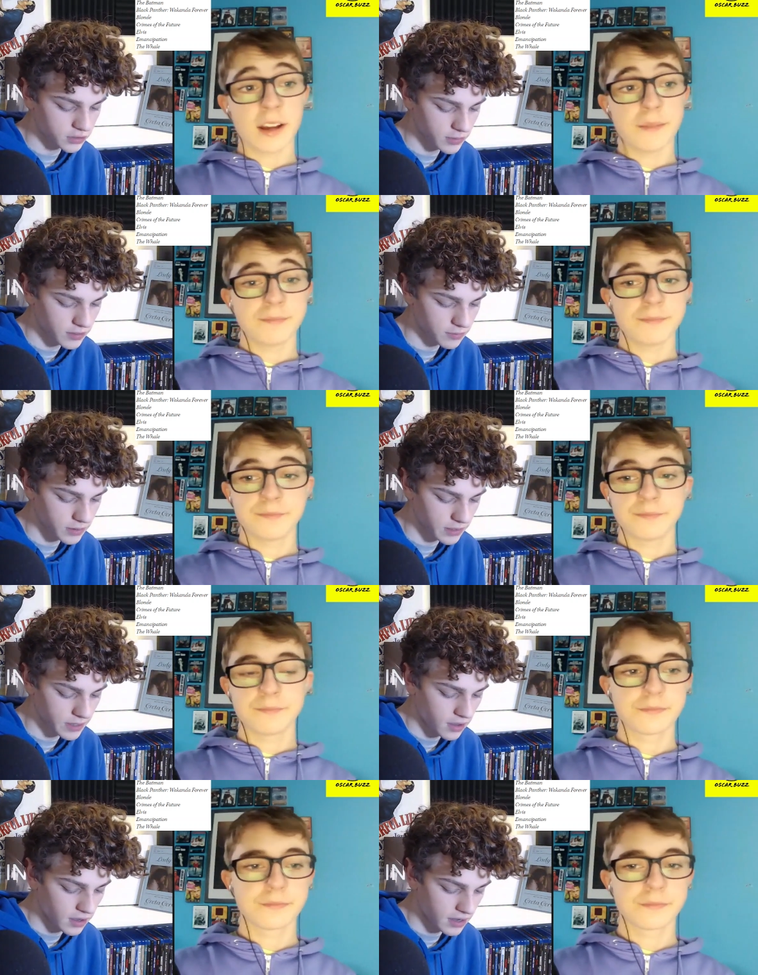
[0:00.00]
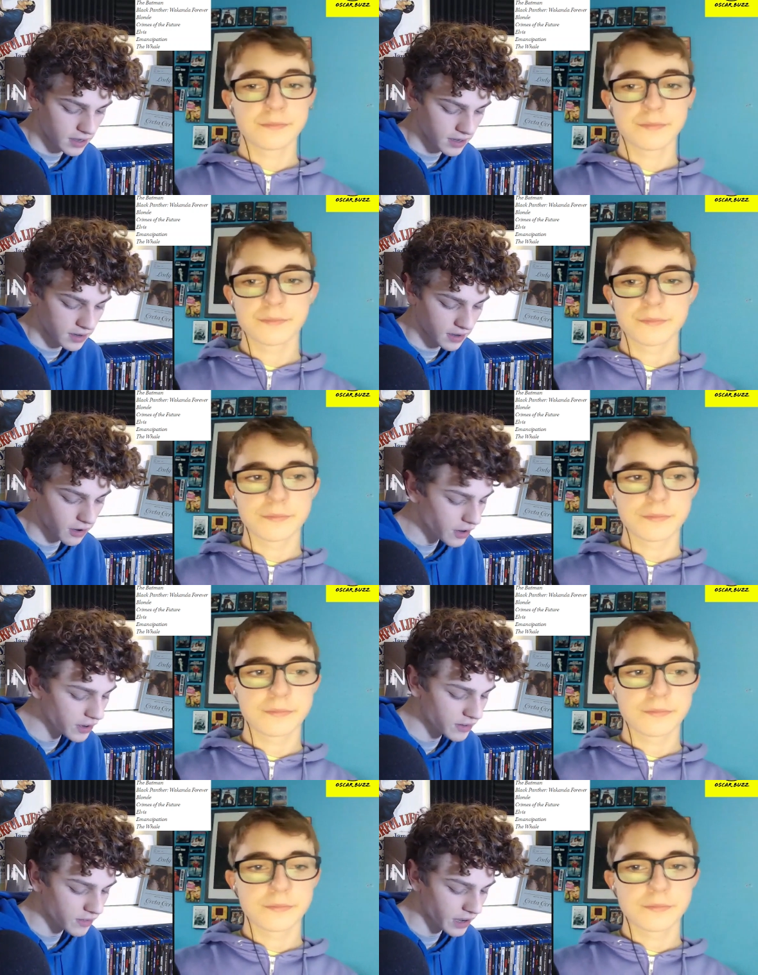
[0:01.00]
Speaker 1: yeah yeah. Uh,
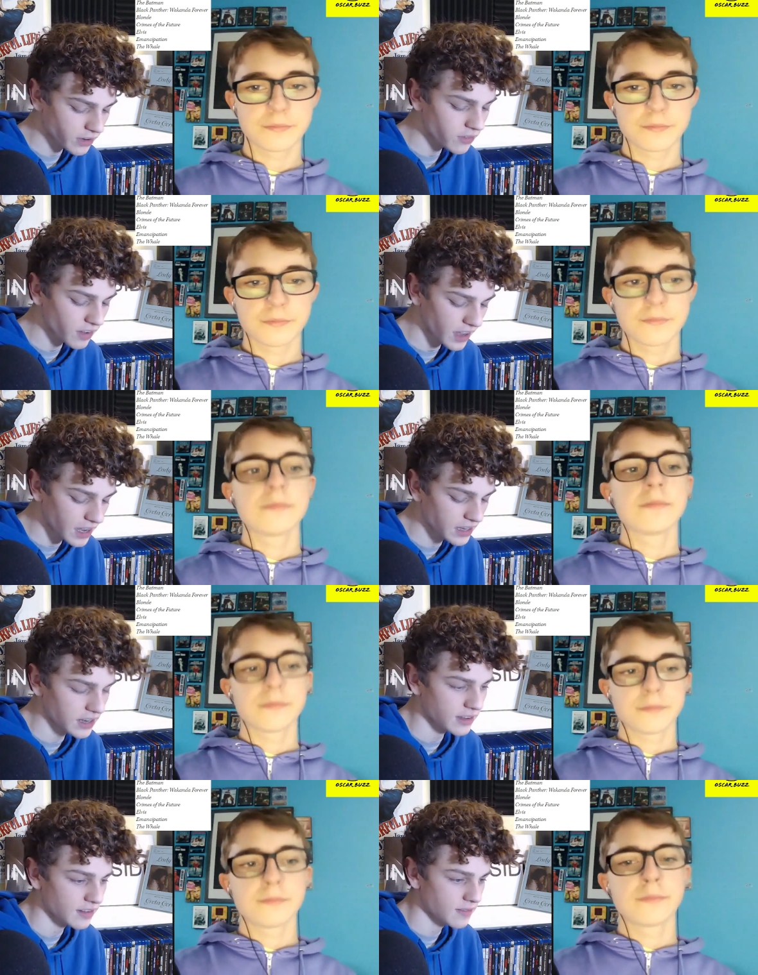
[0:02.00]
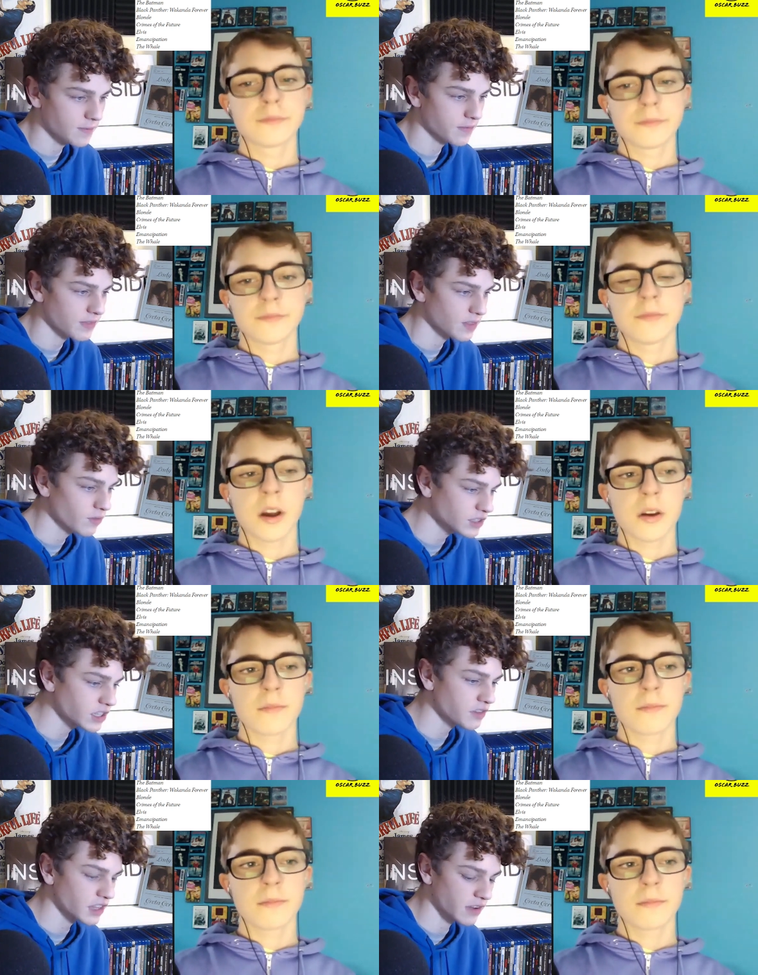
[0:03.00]
okay. I don't hate it. No. Wish
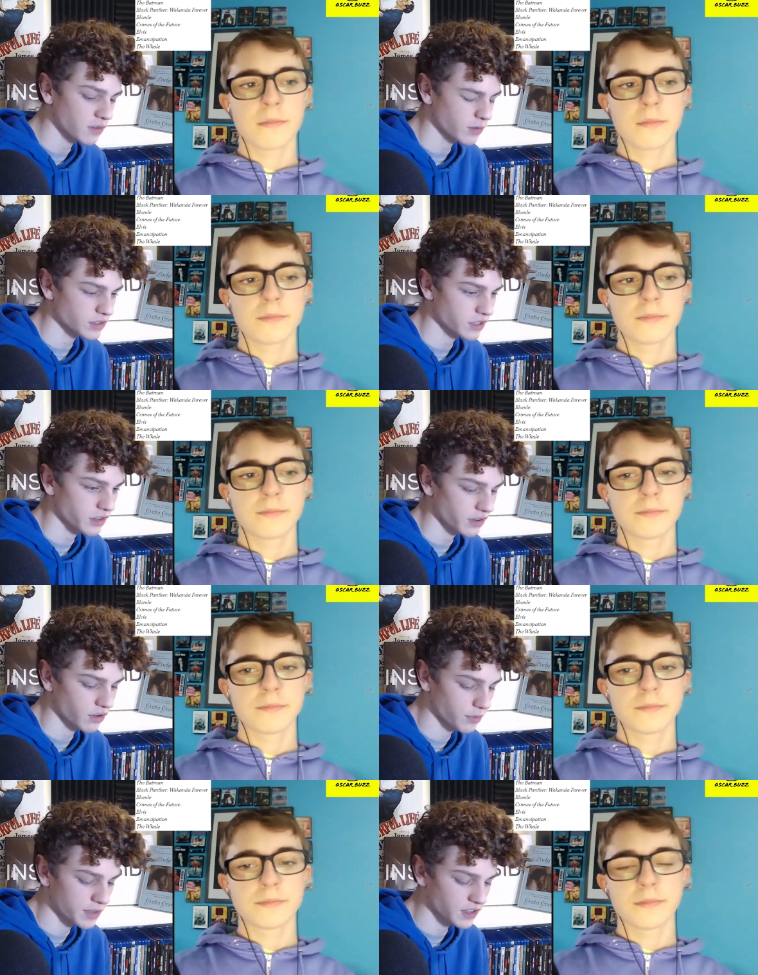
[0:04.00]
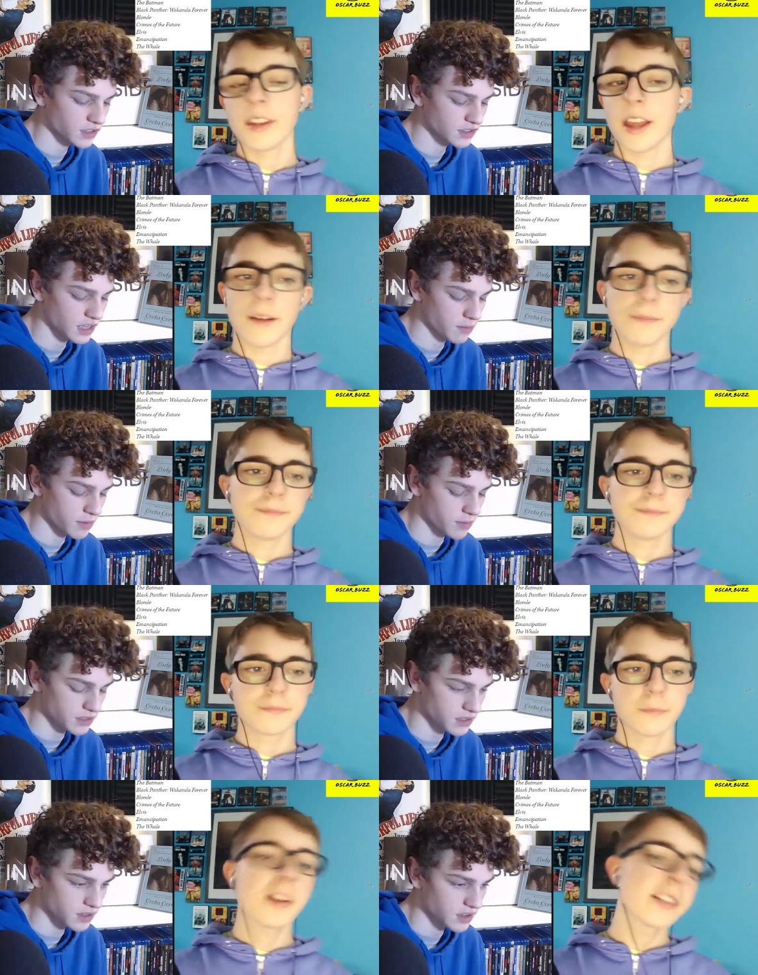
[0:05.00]
everything ever was there though. Hope that doesn't yeah. keep
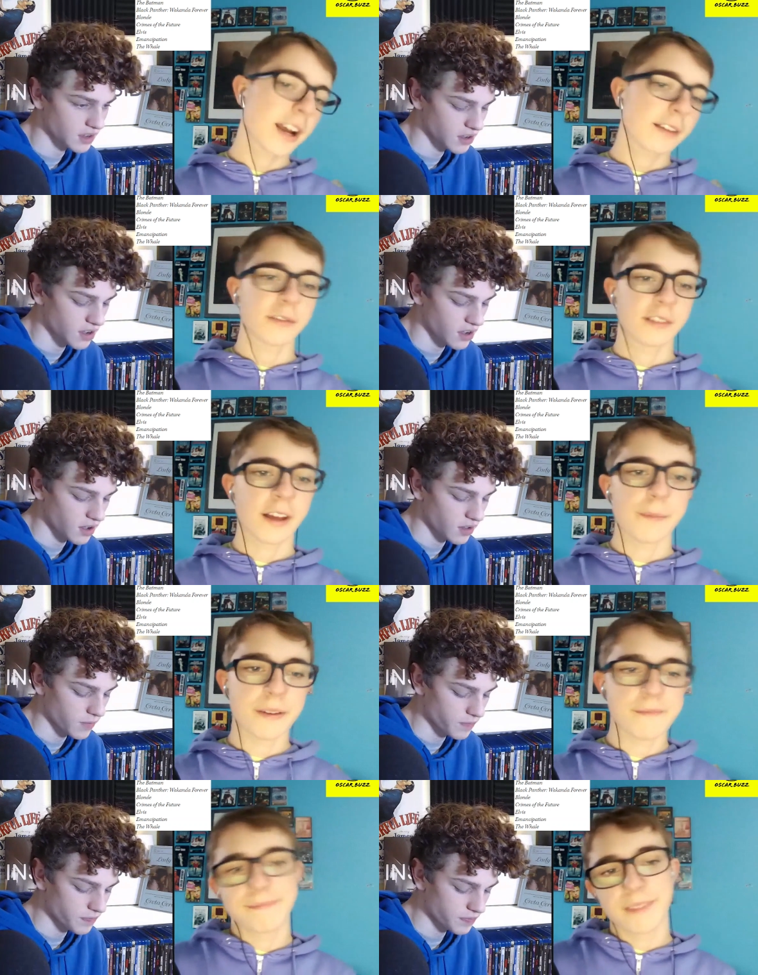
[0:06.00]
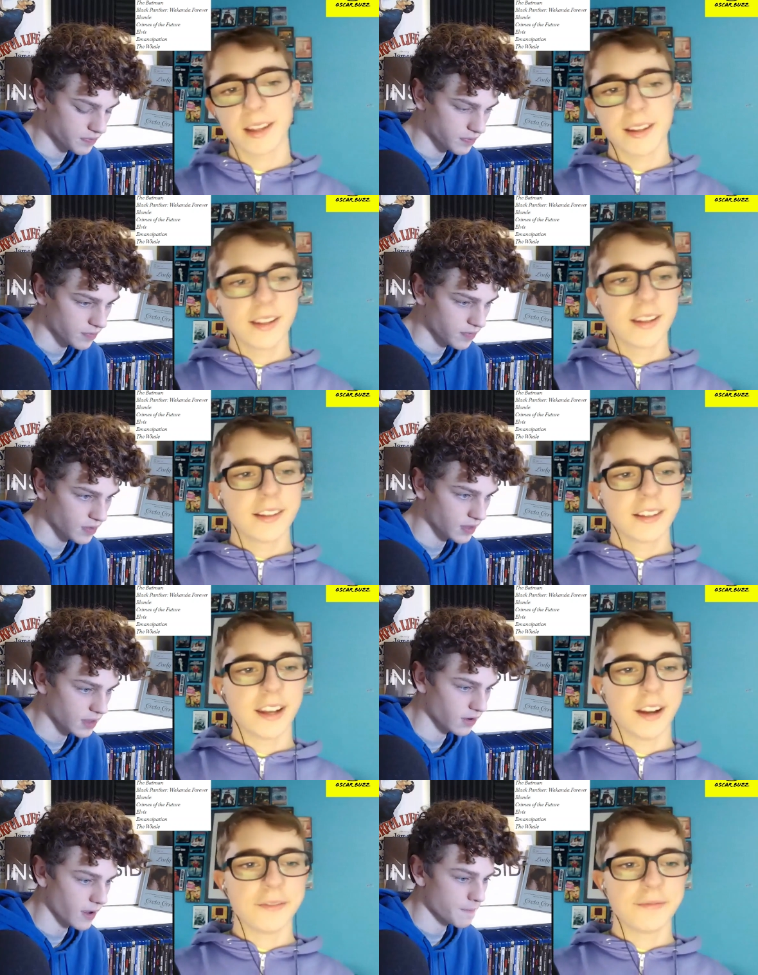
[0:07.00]
on
Speaker 2: Wish X was there, but
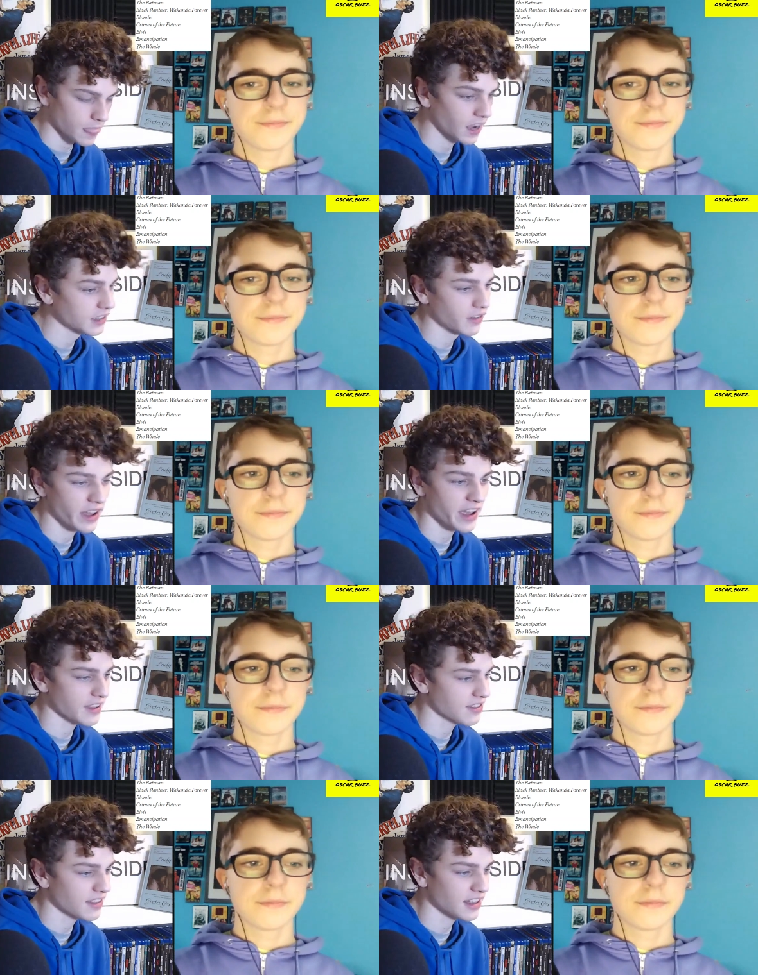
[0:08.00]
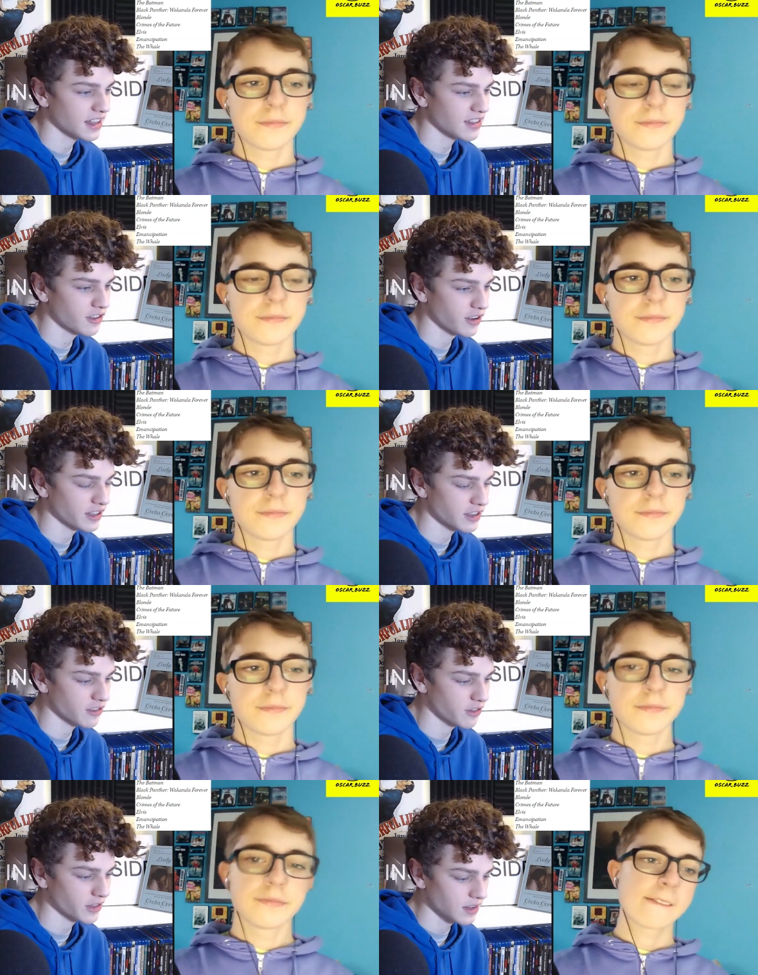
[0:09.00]
yeah. Uh,
Speaker 1: we know X. That, that's annoying. That's
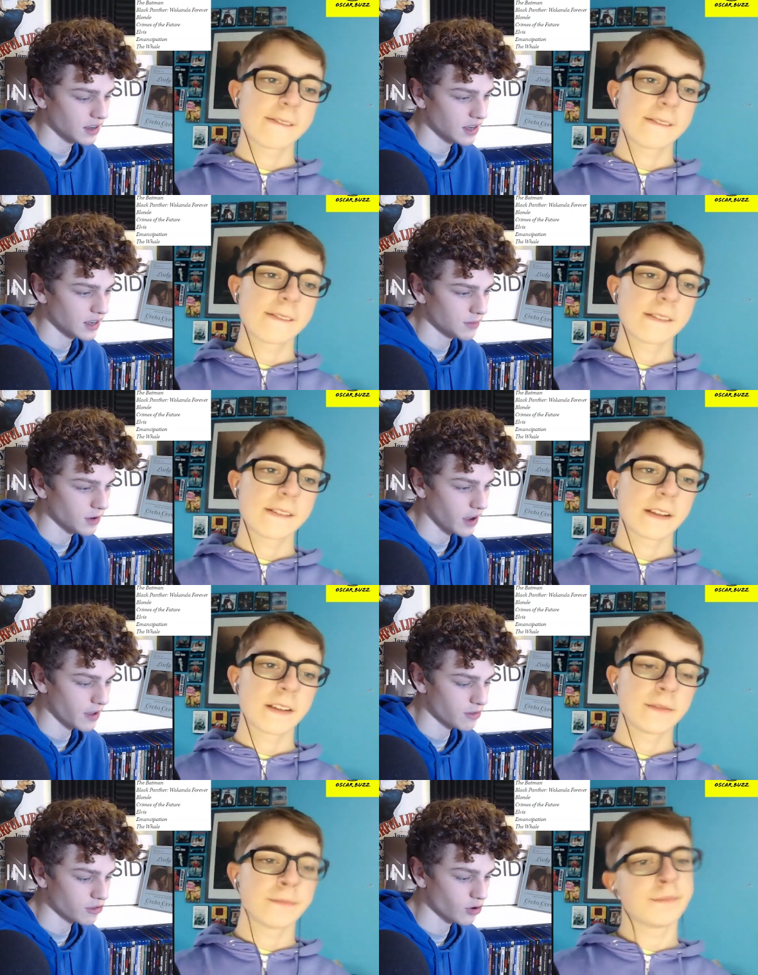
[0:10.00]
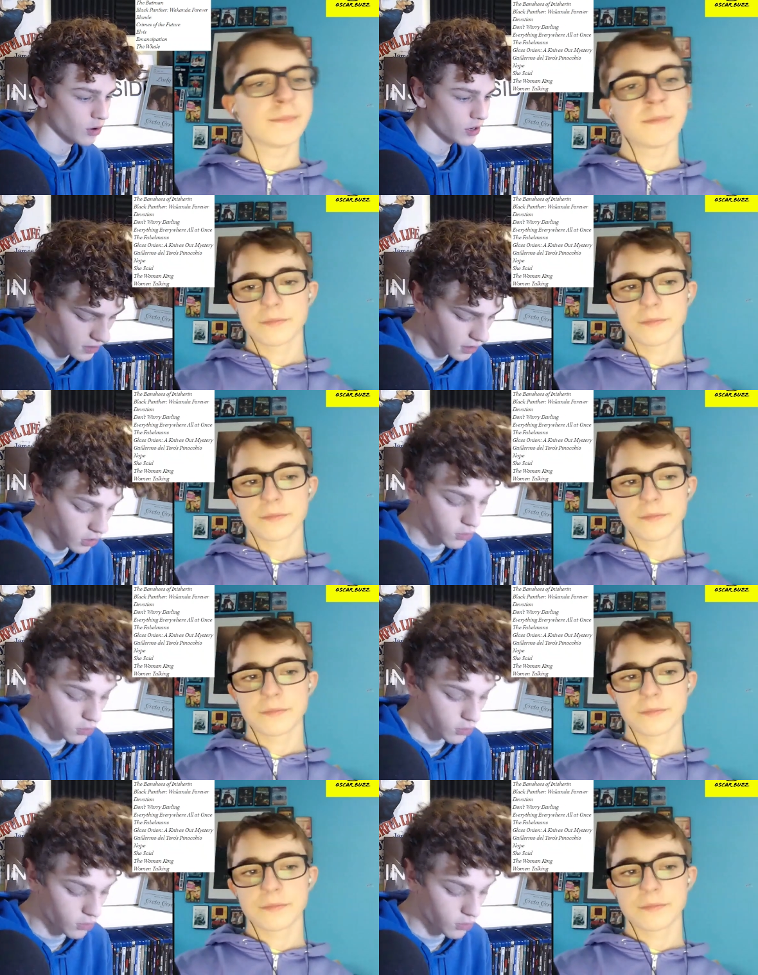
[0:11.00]
annoying. Um. Okay. Score. All